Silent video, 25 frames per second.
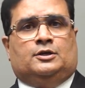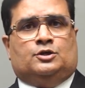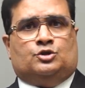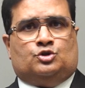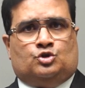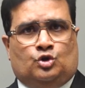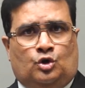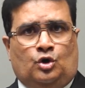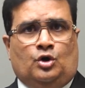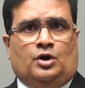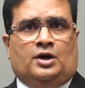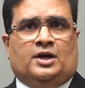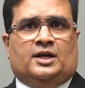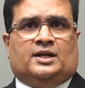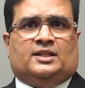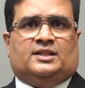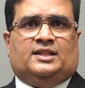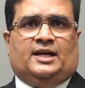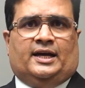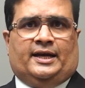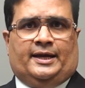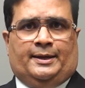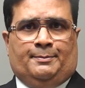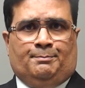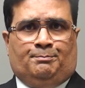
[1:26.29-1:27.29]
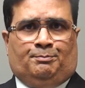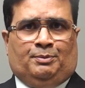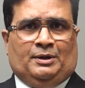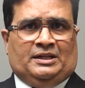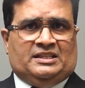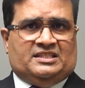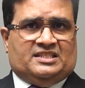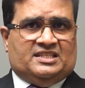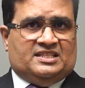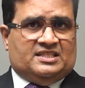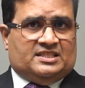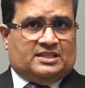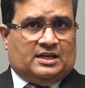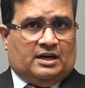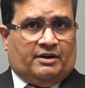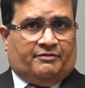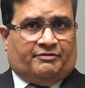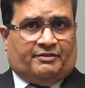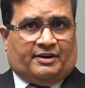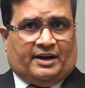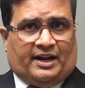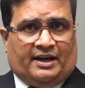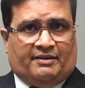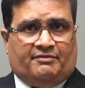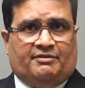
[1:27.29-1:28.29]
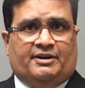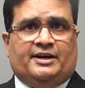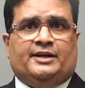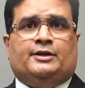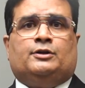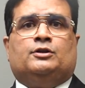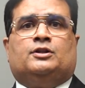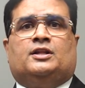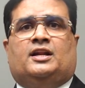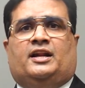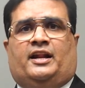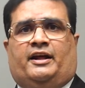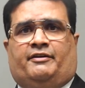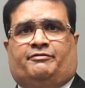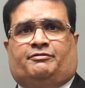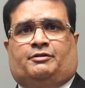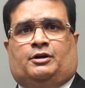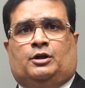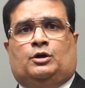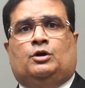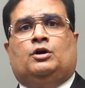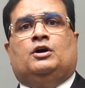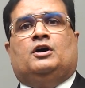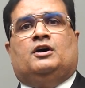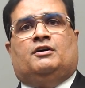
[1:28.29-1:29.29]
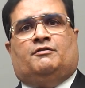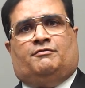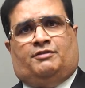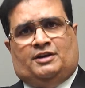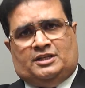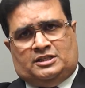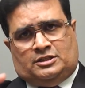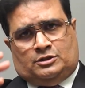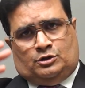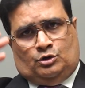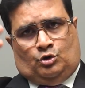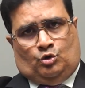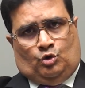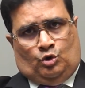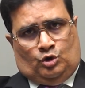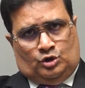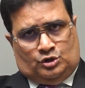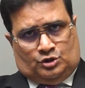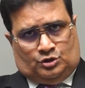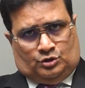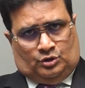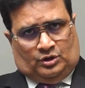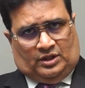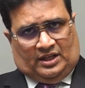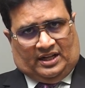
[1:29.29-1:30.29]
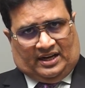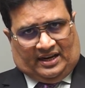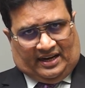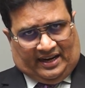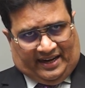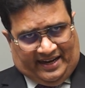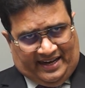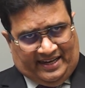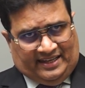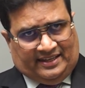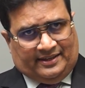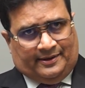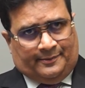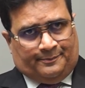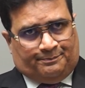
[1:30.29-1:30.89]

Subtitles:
So the impulse, instead of traveling to the left, first goes to the right,